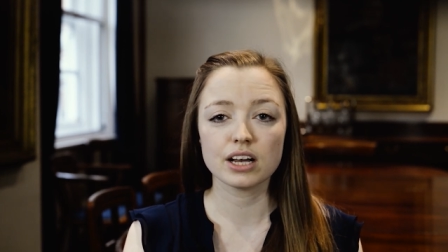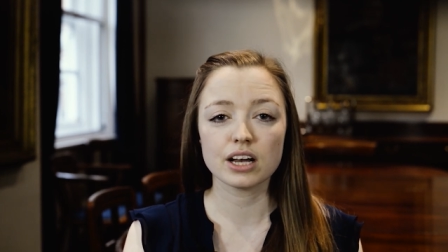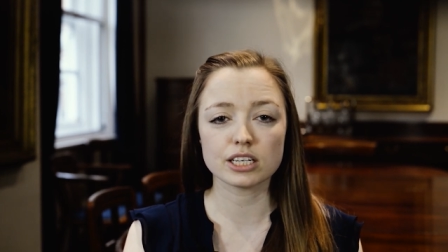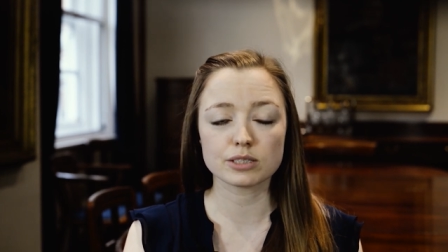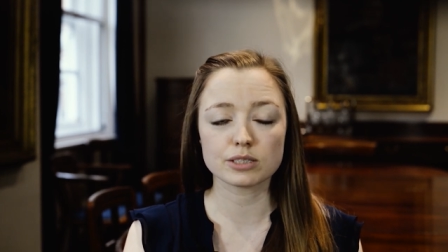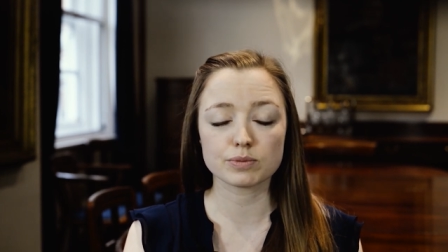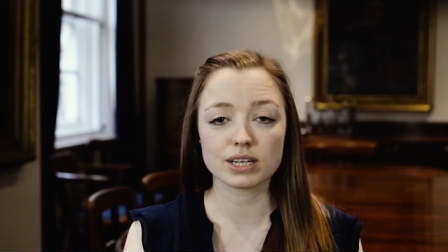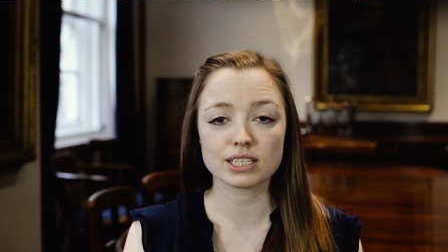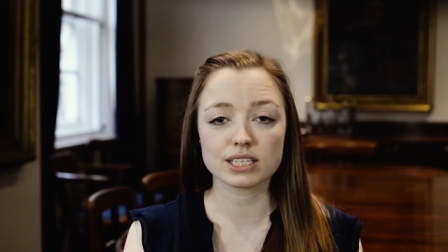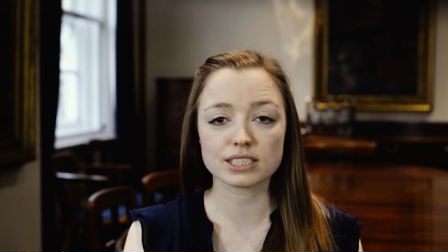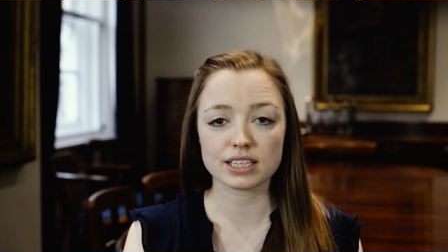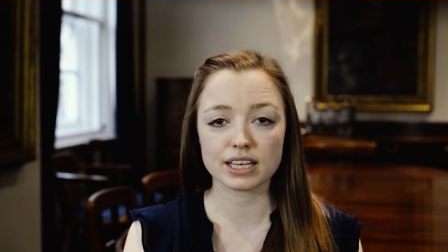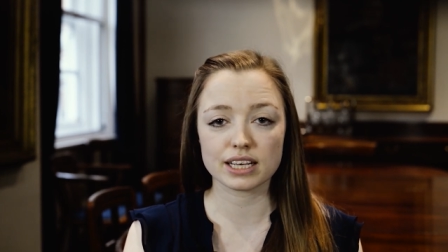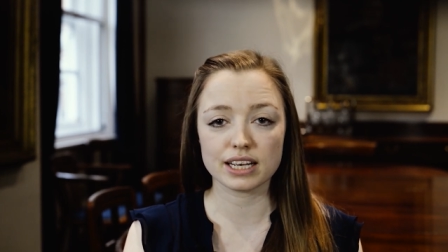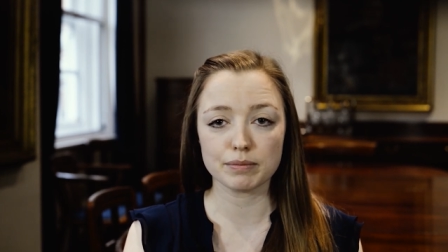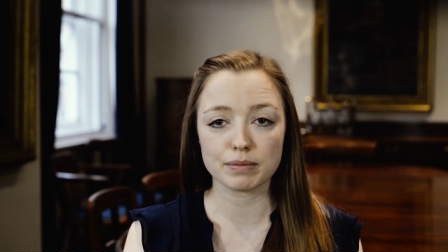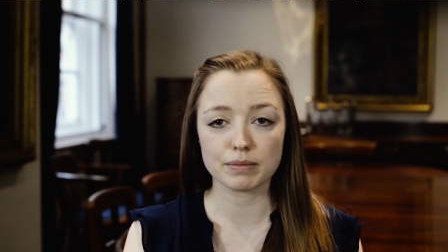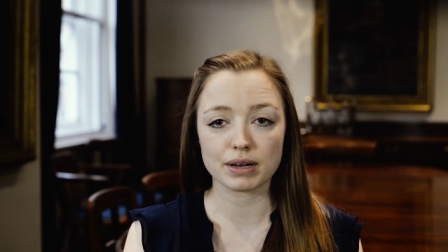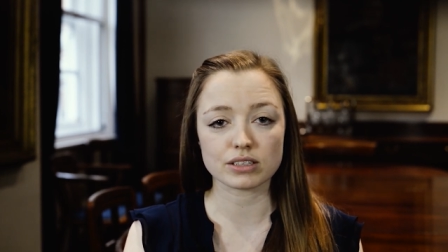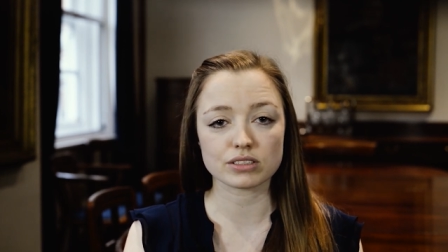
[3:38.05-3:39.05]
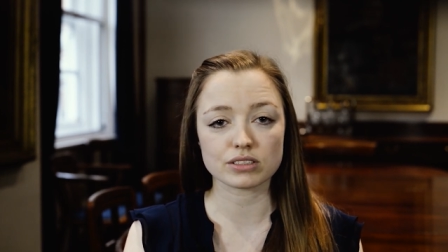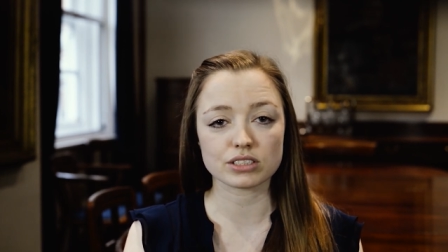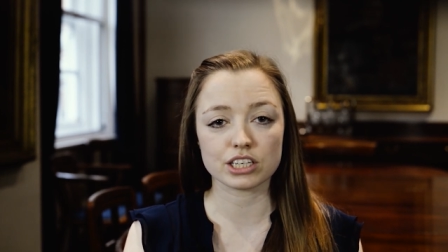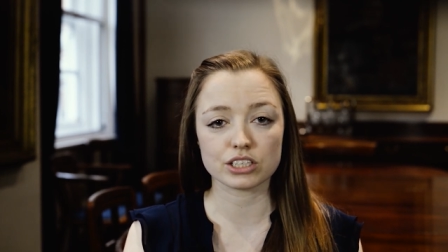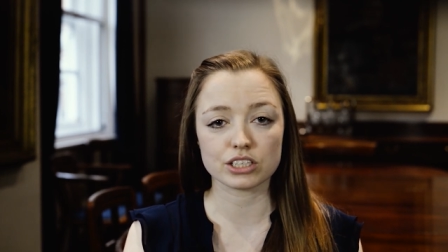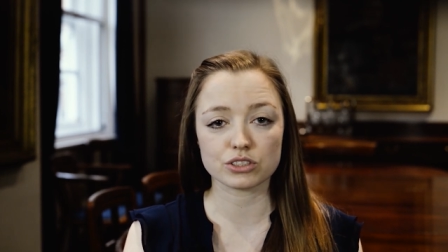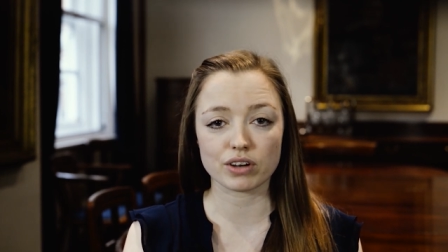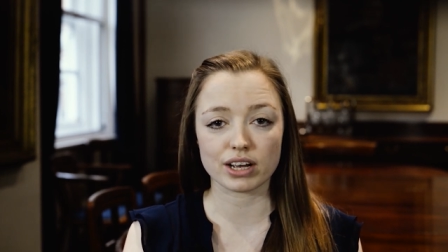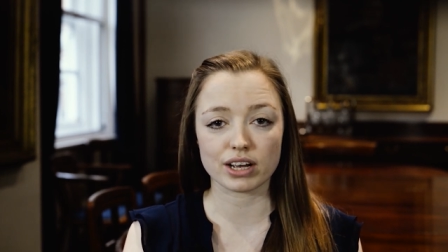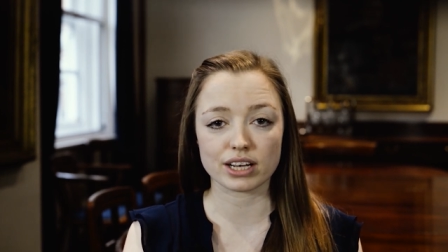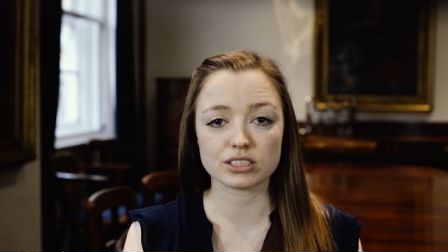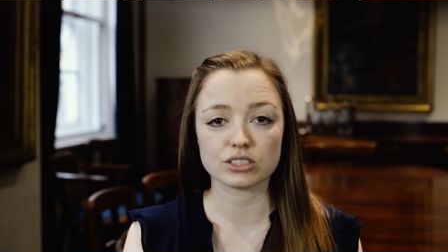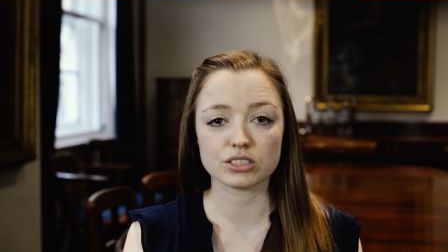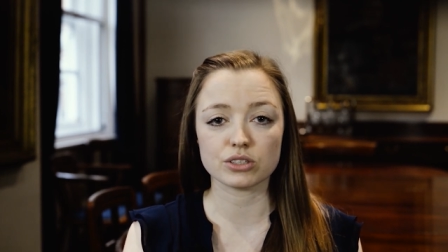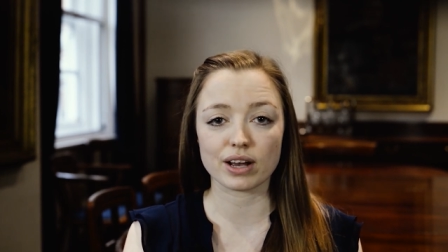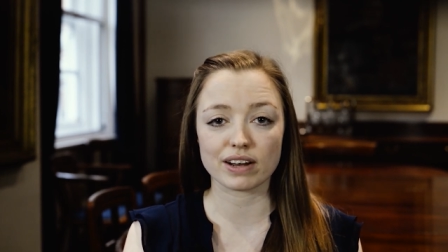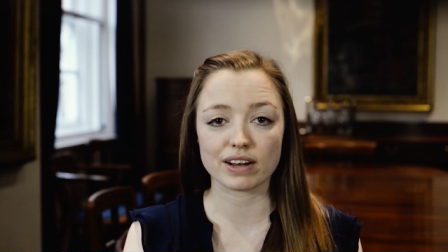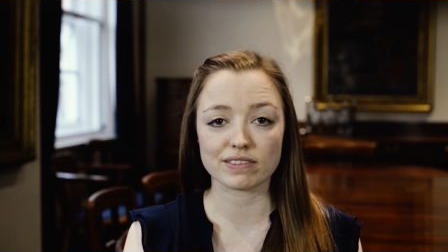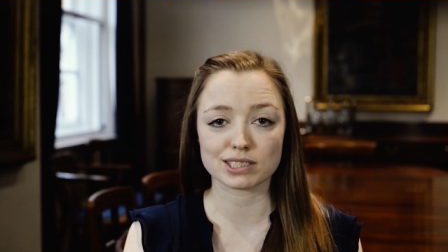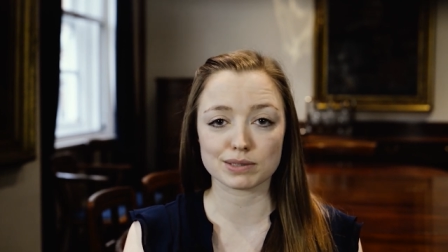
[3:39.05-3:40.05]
as well as an email to the address you have